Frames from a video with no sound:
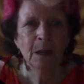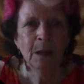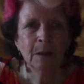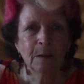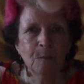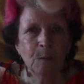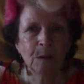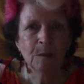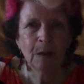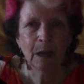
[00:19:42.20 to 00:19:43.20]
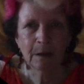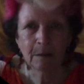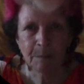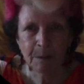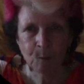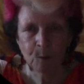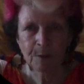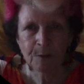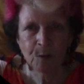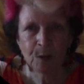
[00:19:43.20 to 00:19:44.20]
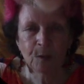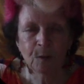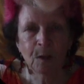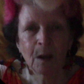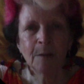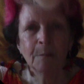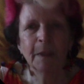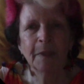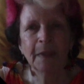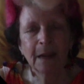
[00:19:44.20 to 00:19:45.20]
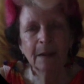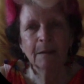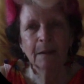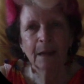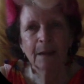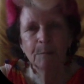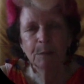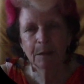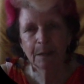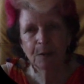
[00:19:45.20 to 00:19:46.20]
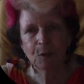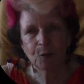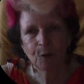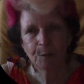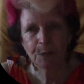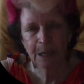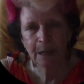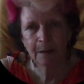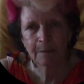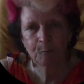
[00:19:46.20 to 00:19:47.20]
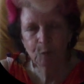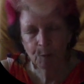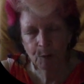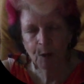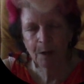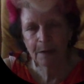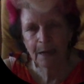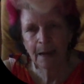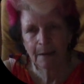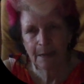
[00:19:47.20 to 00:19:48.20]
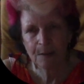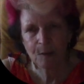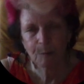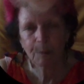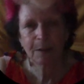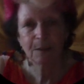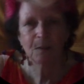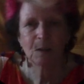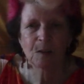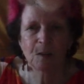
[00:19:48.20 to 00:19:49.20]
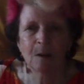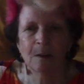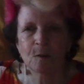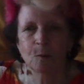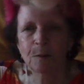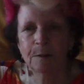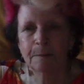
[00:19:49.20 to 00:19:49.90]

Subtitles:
give me a bit more of the vertical line, but that ability to drop your eye down into the base of the design as well.